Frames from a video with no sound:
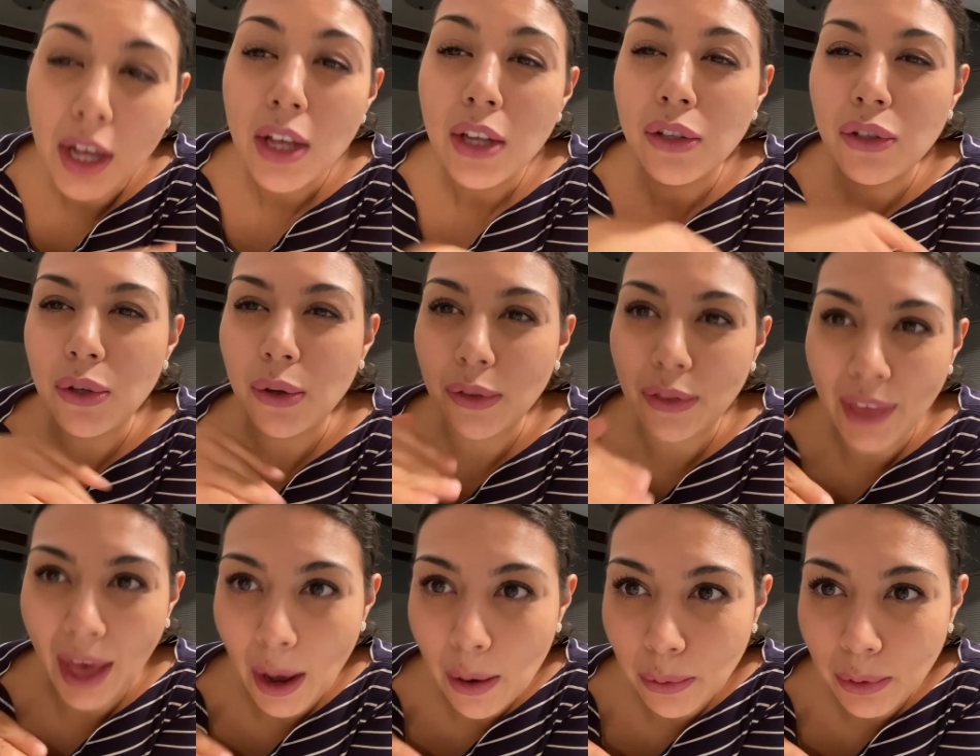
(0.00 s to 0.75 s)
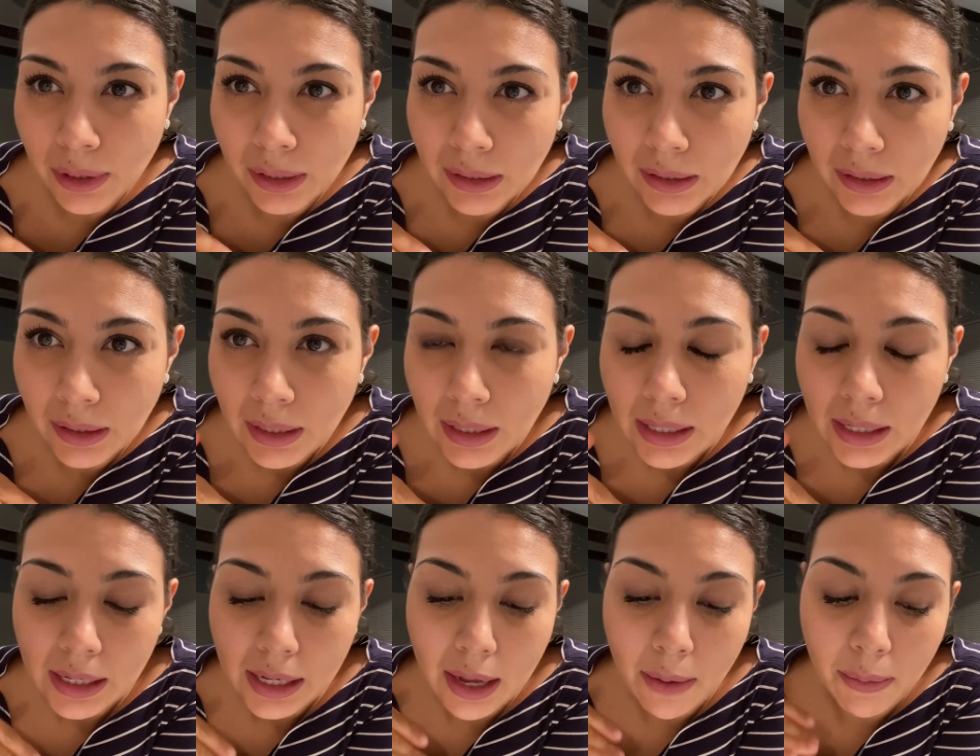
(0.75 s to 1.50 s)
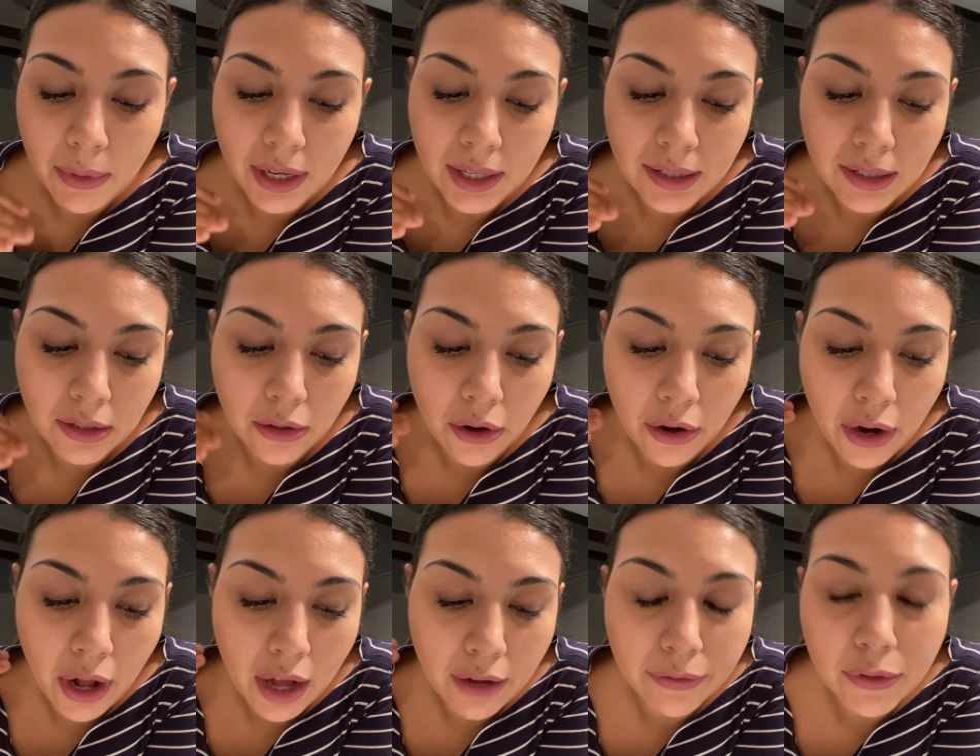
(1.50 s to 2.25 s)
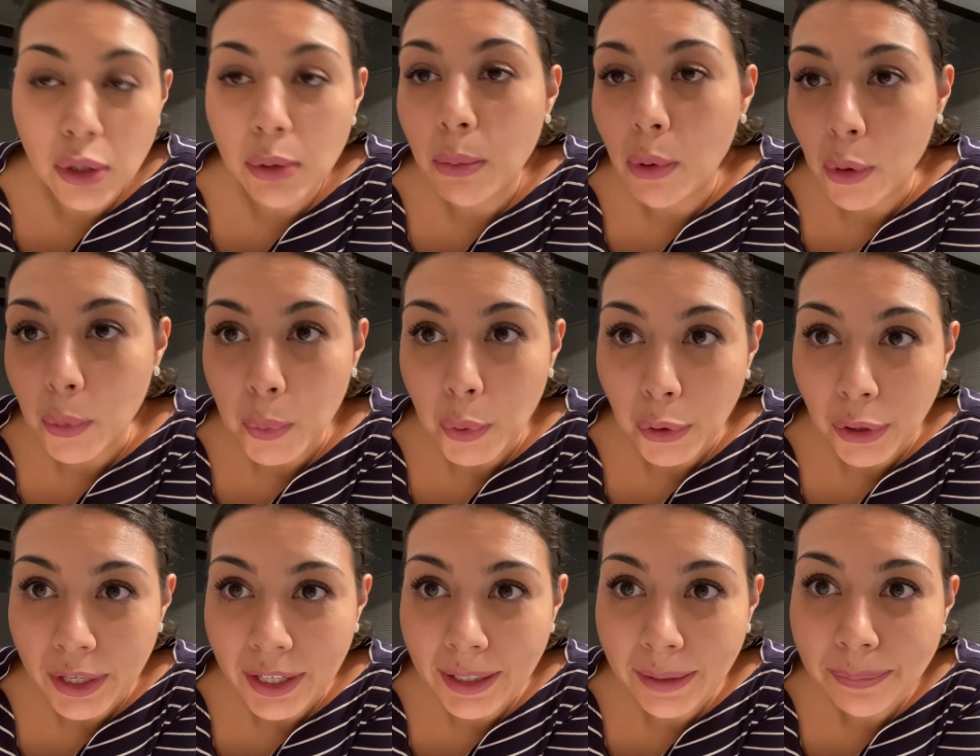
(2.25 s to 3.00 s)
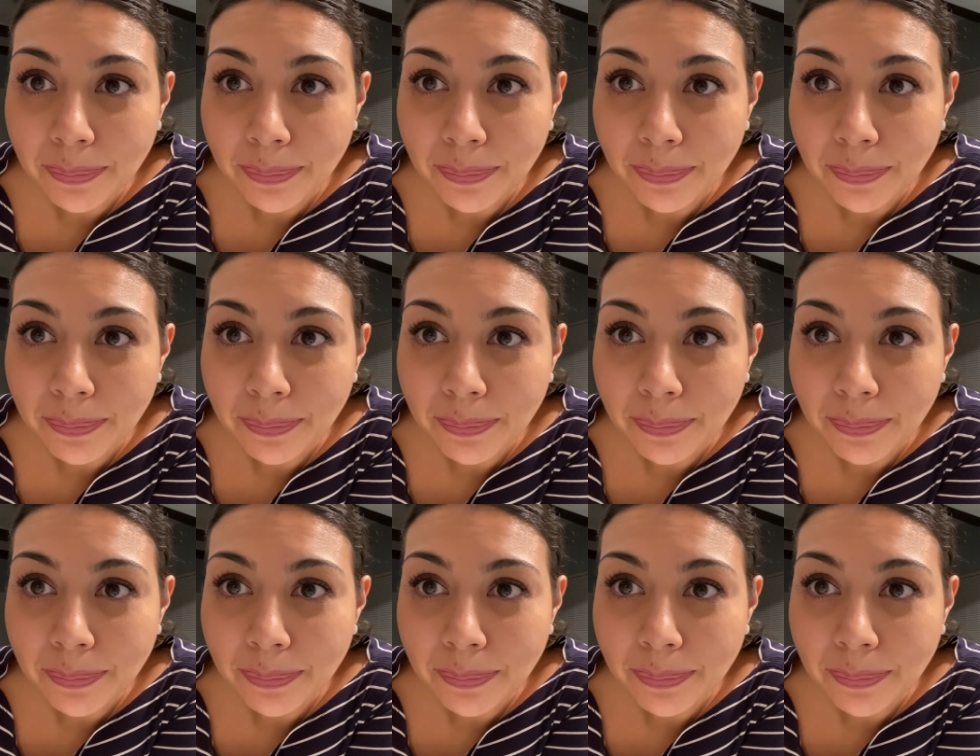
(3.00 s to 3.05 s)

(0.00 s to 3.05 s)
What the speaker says: So that one, I'm gonna start off tomorrow morning.